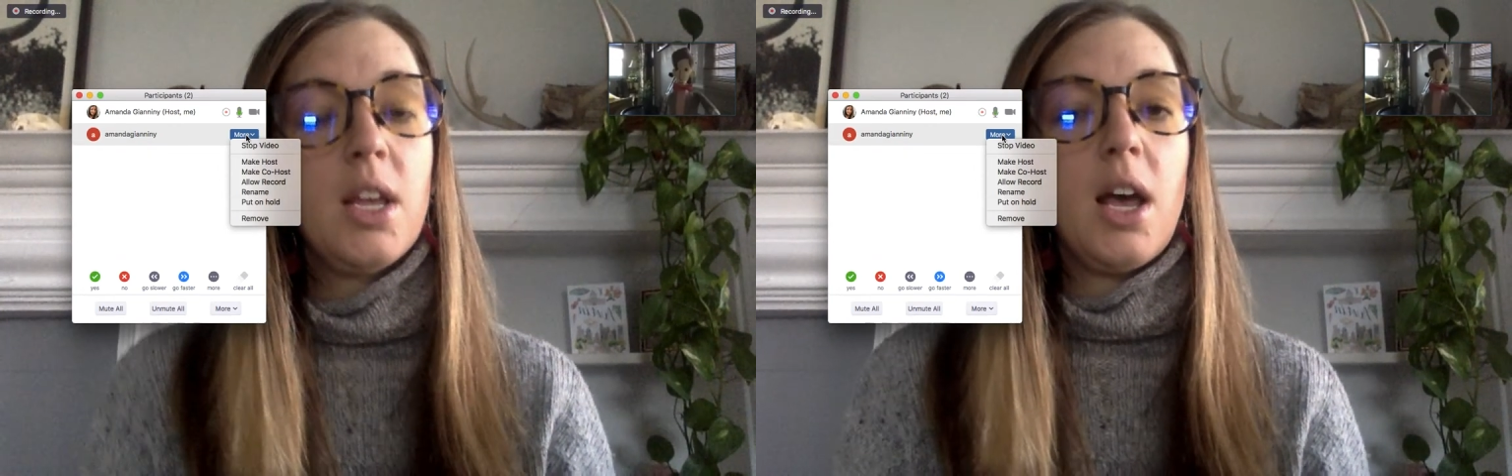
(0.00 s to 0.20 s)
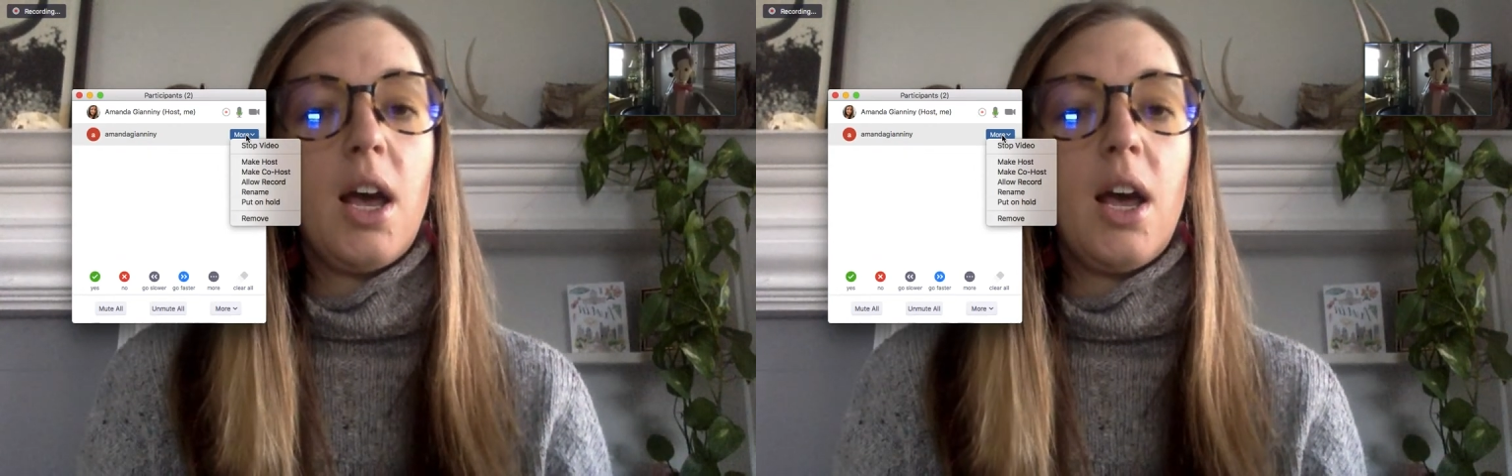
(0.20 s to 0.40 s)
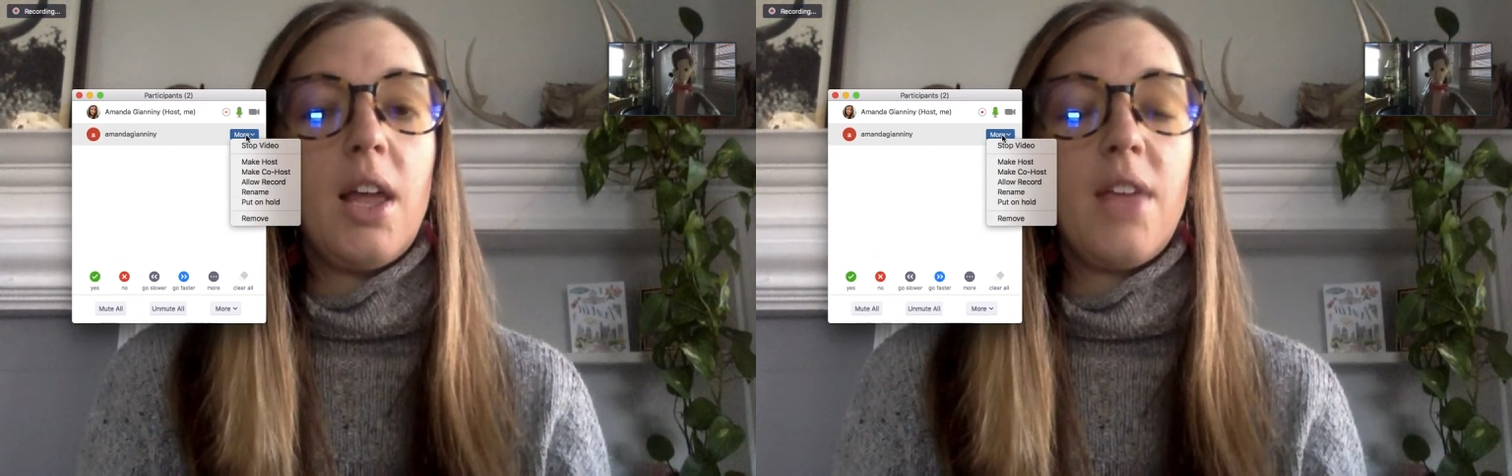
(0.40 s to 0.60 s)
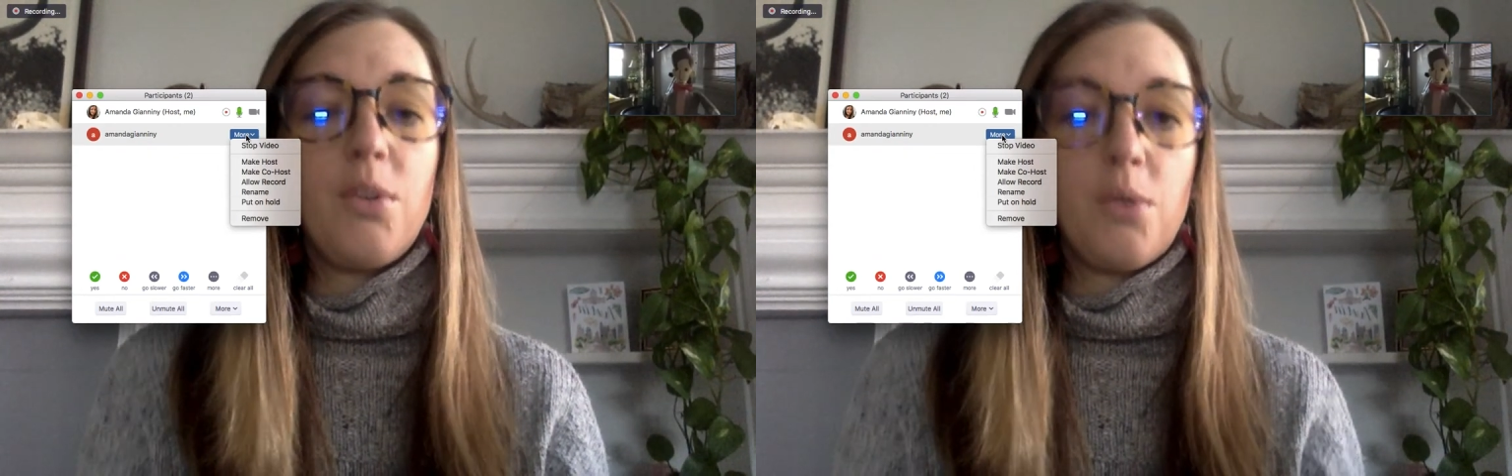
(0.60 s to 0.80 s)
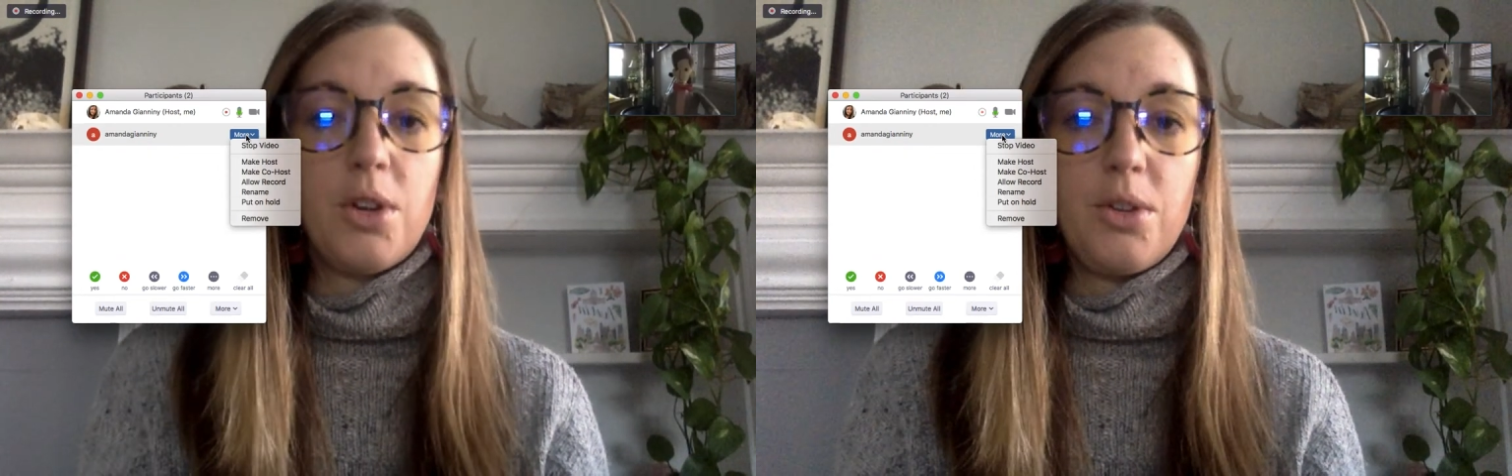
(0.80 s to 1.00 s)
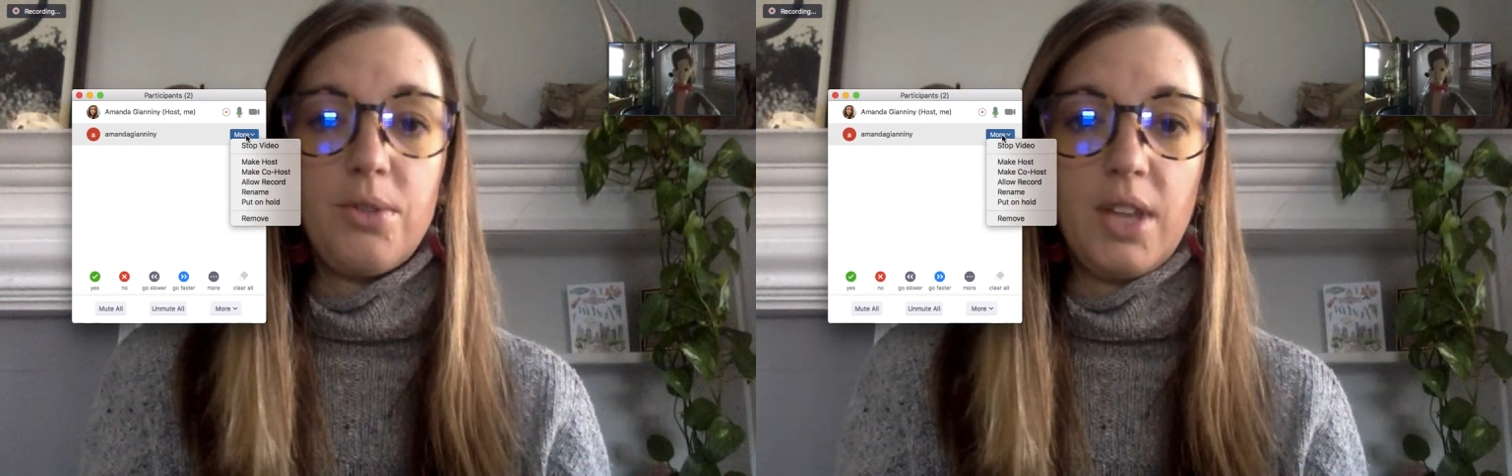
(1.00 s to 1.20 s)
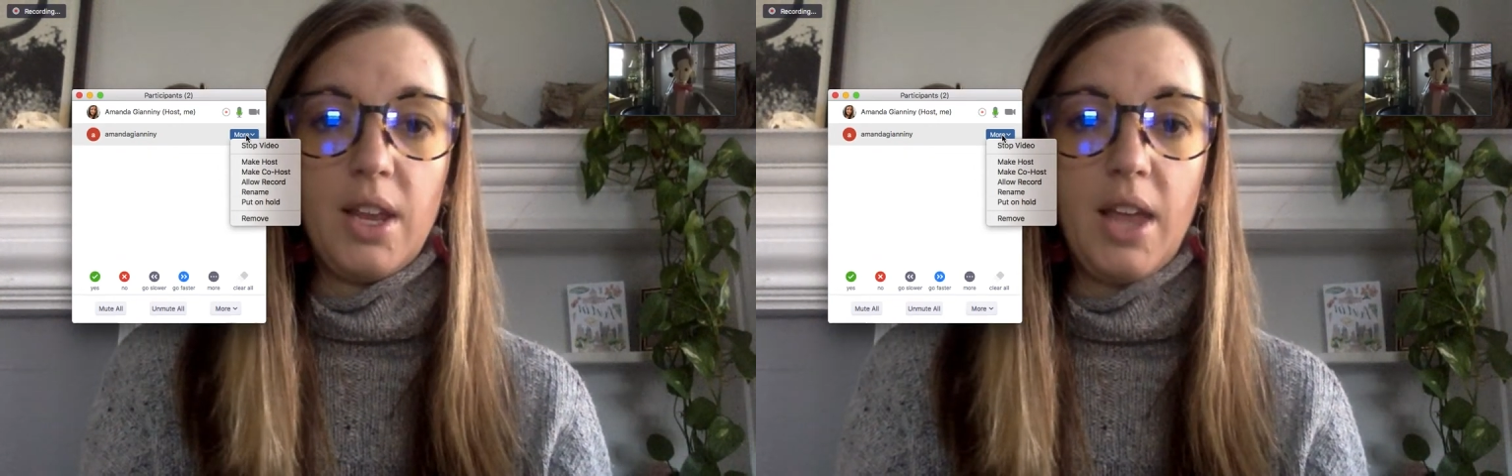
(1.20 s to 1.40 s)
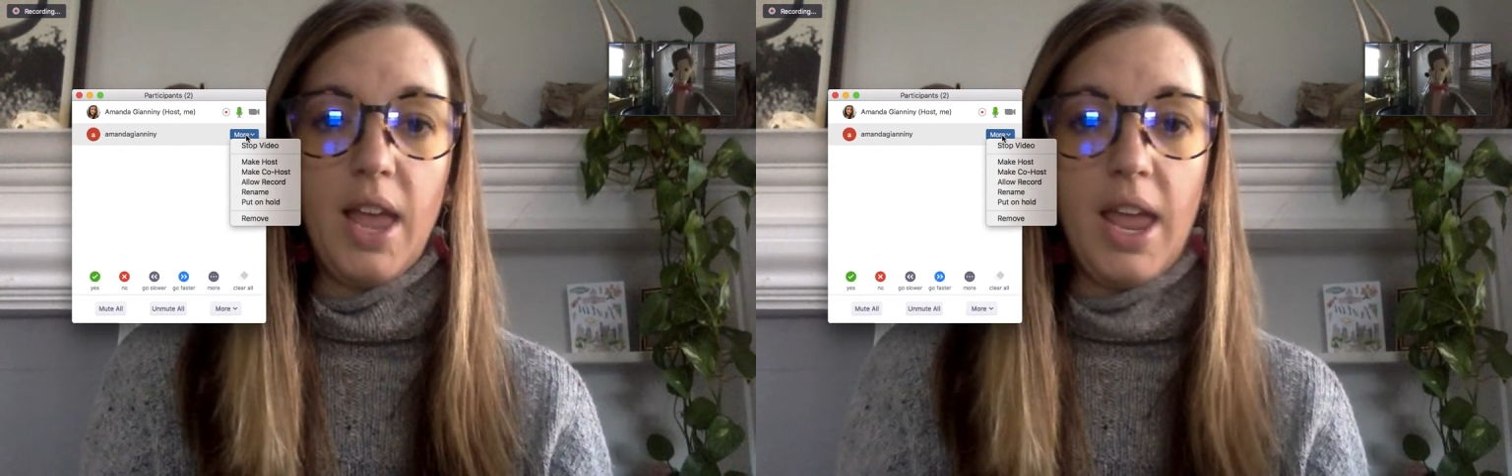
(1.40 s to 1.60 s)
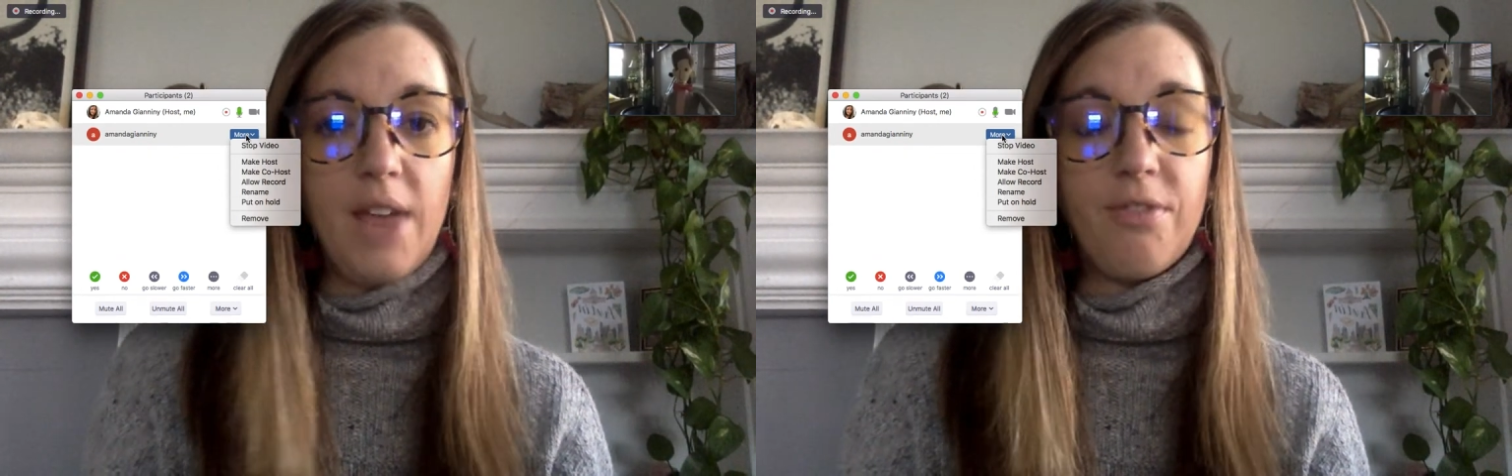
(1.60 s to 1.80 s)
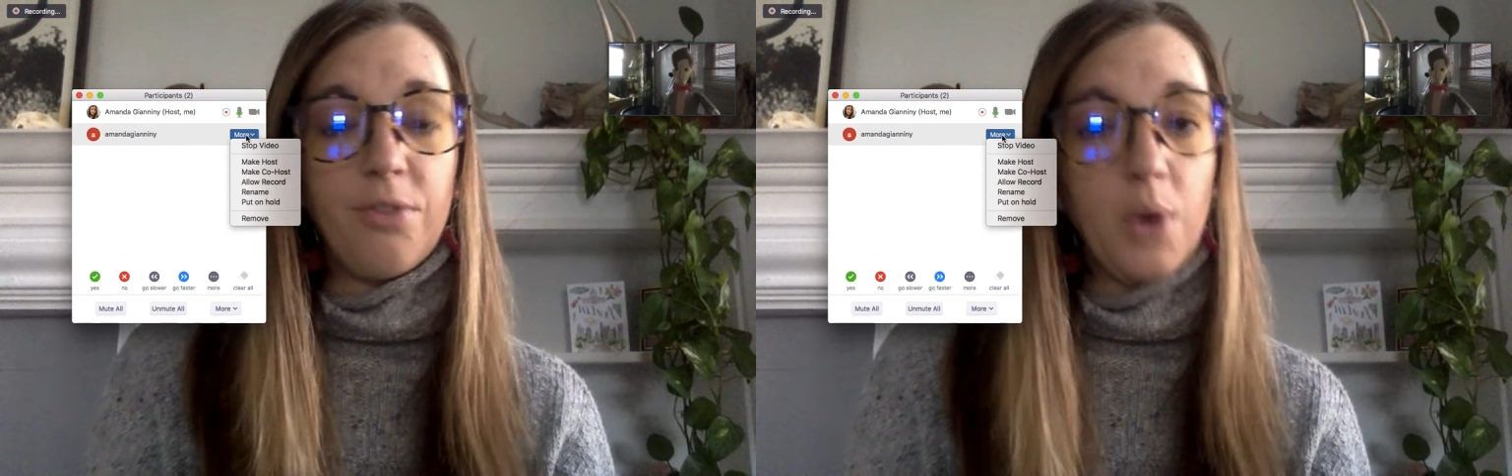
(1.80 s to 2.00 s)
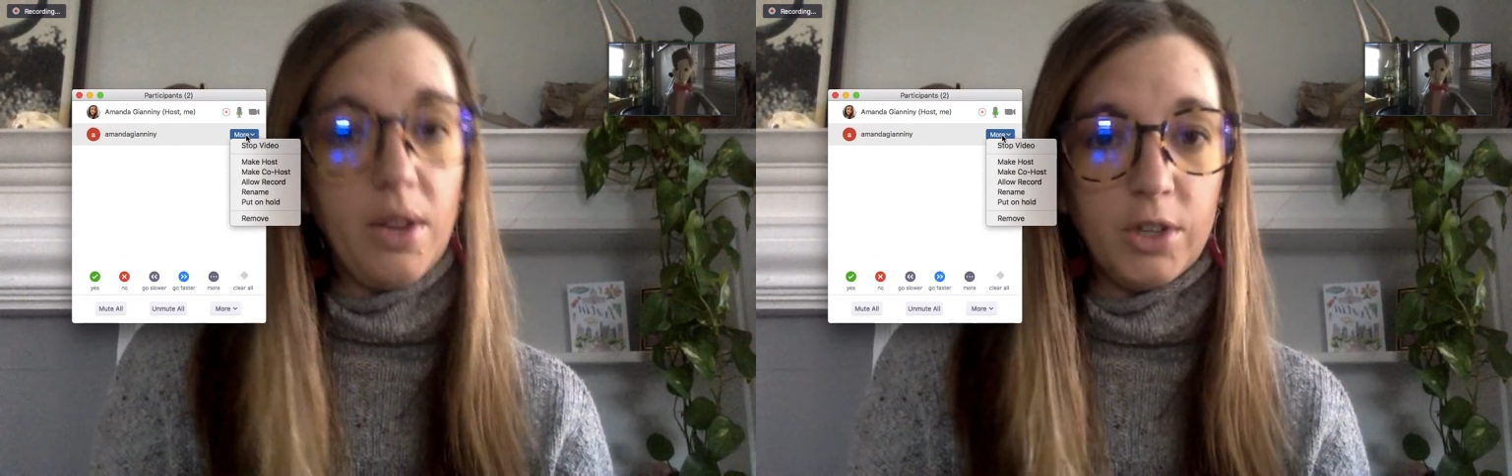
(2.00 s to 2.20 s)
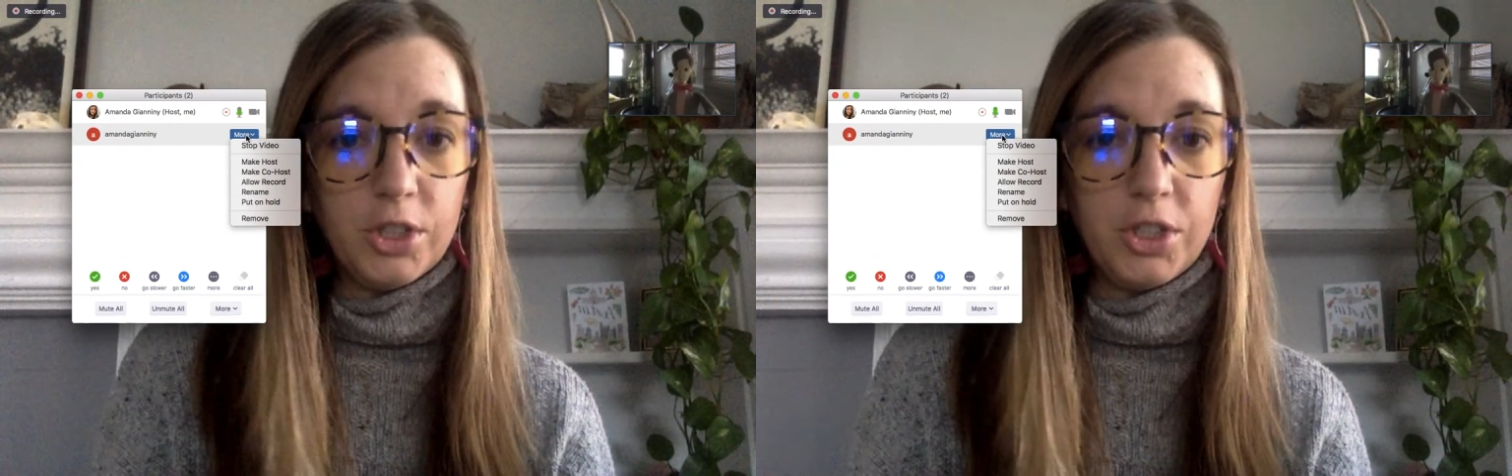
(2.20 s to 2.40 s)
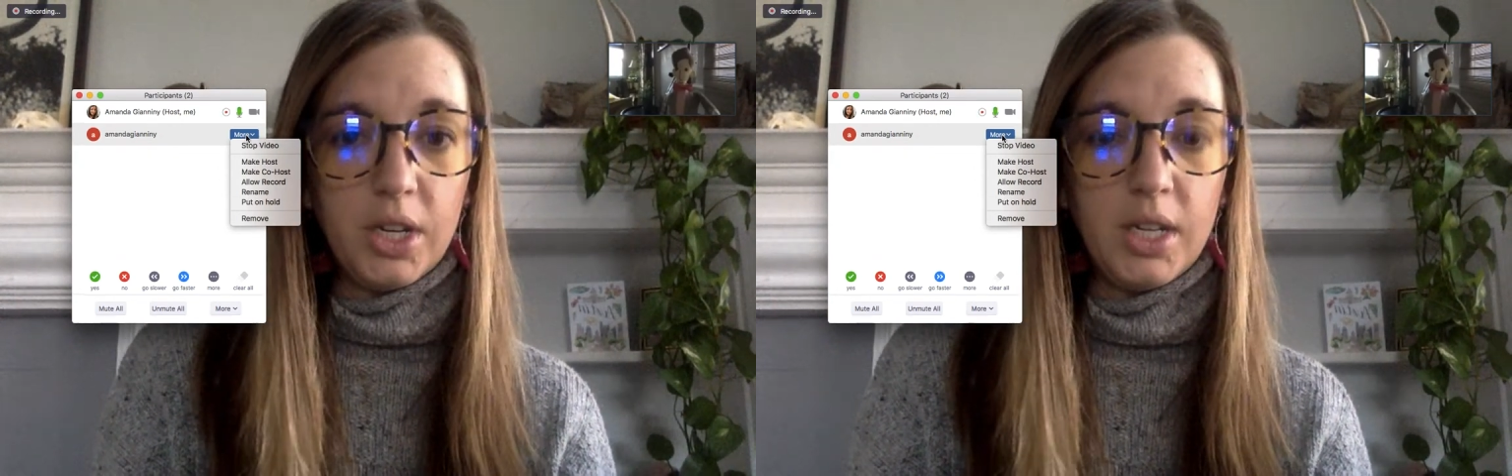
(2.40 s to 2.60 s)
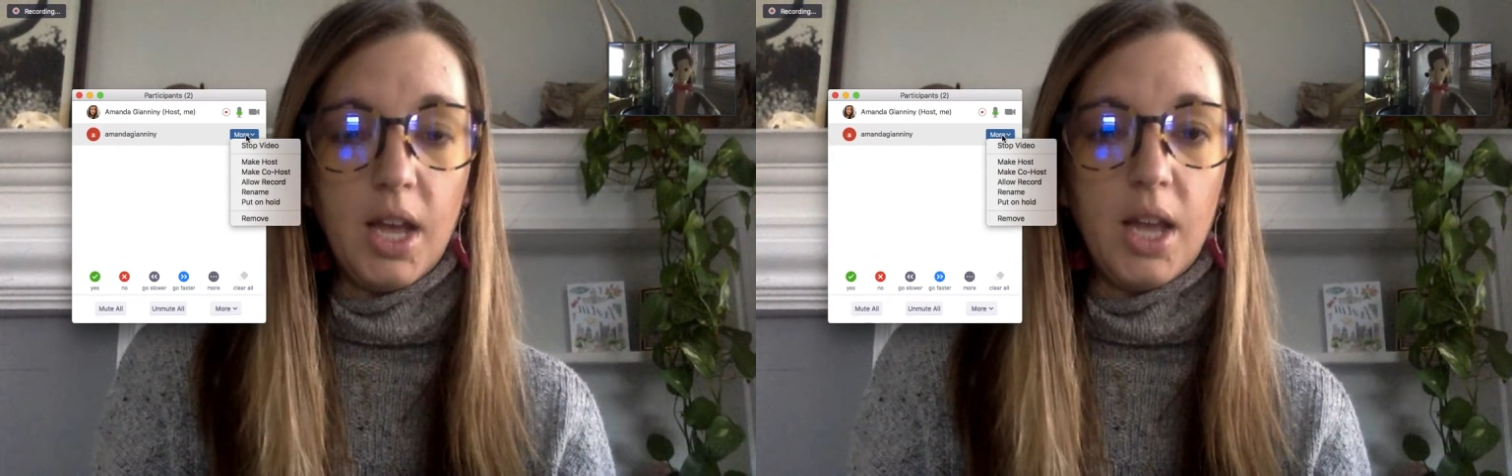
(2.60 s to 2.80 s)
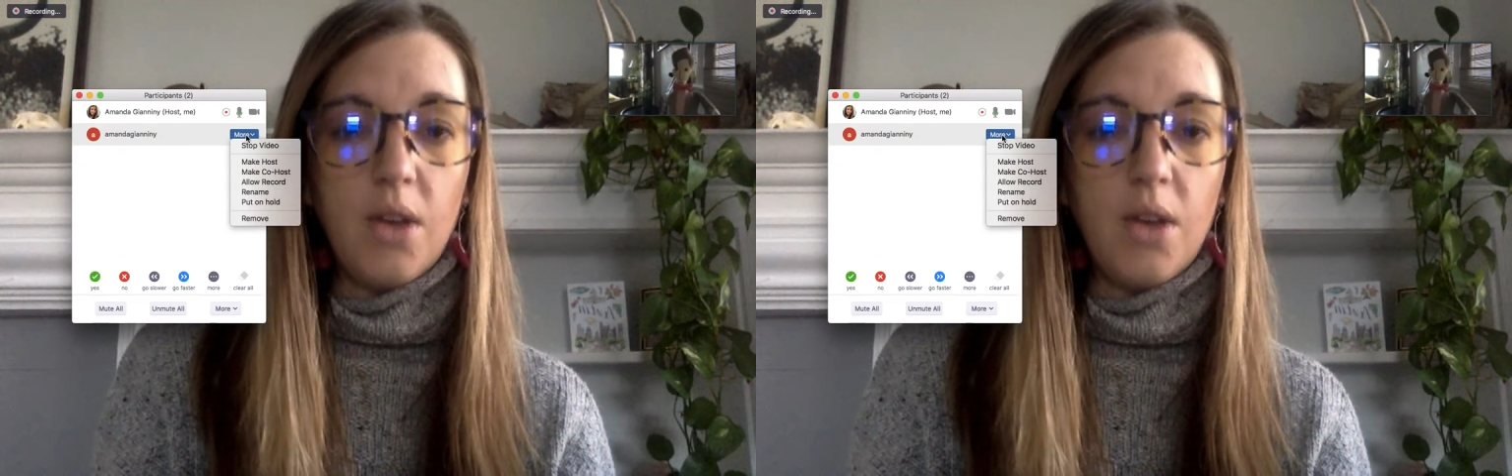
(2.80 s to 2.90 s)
If you are using a free version,